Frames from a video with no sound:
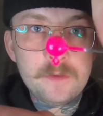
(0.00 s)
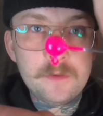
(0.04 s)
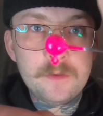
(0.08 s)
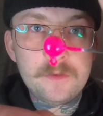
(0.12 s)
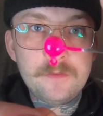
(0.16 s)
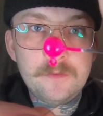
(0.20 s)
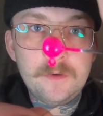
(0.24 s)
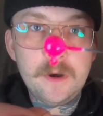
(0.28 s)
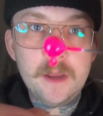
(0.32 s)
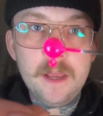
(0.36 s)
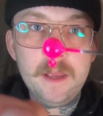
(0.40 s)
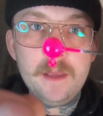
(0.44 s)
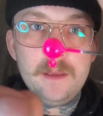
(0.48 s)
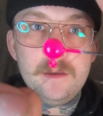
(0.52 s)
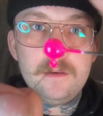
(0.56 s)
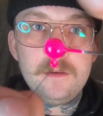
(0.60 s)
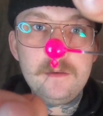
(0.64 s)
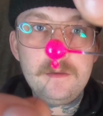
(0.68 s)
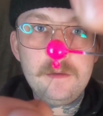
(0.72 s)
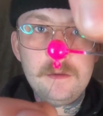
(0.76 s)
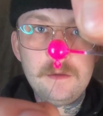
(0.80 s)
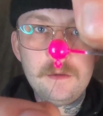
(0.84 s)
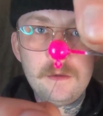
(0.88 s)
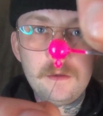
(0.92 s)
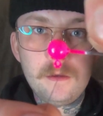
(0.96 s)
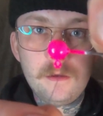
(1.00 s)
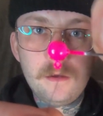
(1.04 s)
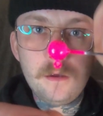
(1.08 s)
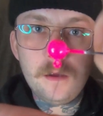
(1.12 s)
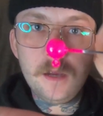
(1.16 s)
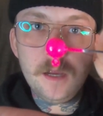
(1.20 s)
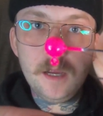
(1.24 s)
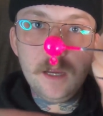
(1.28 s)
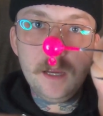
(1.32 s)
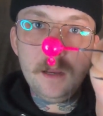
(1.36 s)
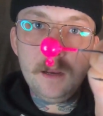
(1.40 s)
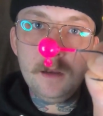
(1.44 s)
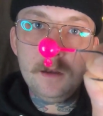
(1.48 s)
the thread
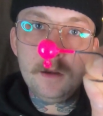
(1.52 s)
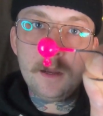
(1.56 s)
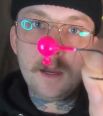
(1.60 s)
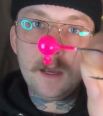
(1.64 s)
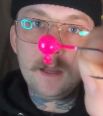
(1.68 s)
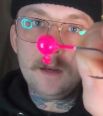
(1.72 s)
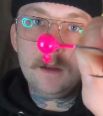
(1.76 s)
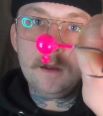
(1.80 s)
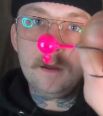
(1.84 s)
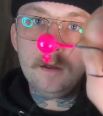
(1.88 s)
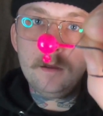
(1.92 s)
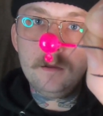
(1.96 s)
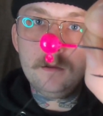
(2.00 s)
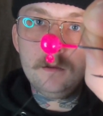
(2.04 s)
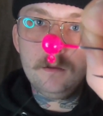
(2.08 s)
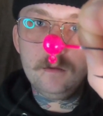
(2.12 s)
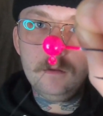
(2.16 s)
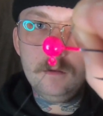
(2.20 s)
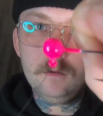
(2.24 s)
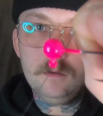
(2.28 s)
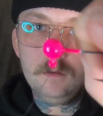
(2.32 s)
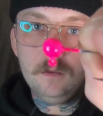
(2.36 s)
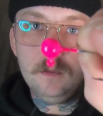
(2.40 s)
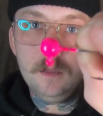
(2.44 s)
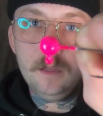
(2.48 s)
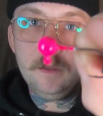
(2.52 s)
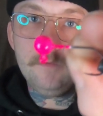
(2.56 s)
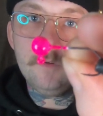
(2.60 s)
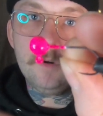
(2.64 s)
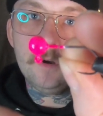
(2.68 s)
and kind of leave